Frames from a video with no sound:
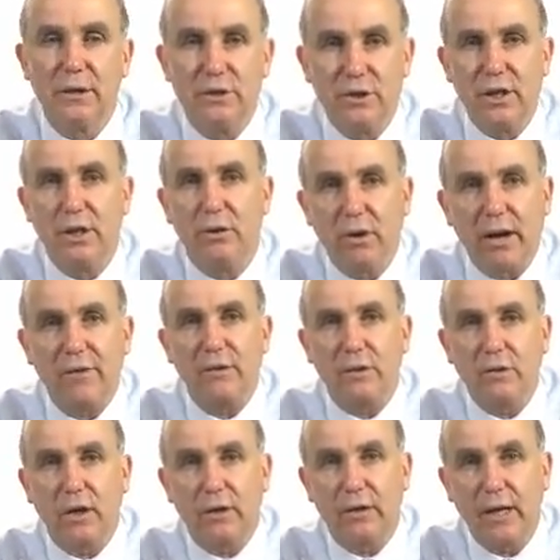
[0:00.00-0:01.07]

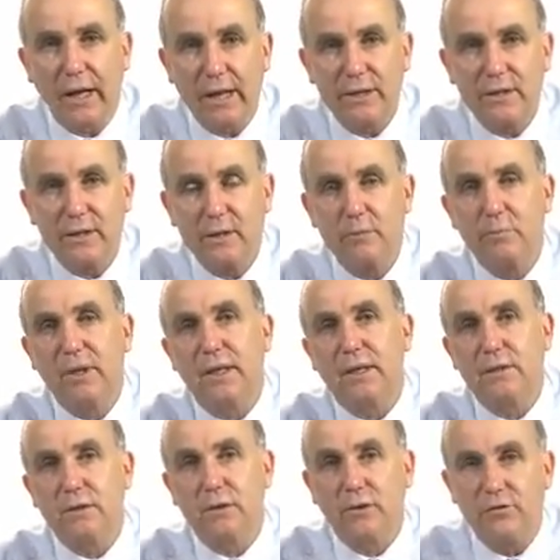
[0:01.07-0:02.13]
geographic location,
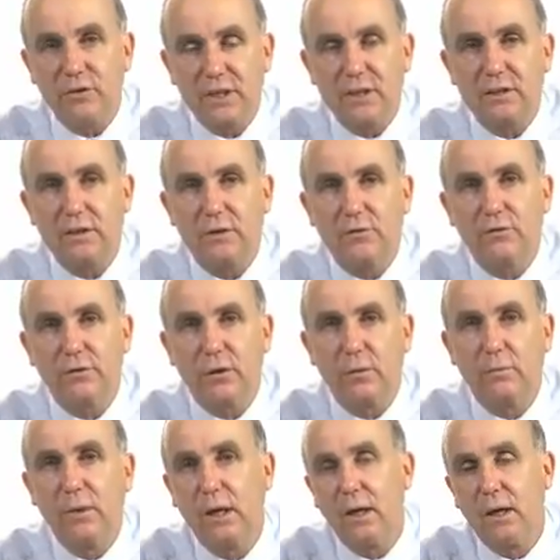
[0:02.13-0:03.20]
being sort of distant
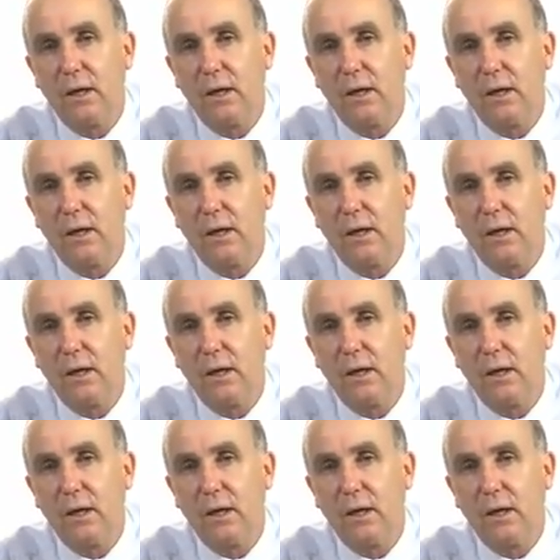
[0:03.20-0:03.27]
from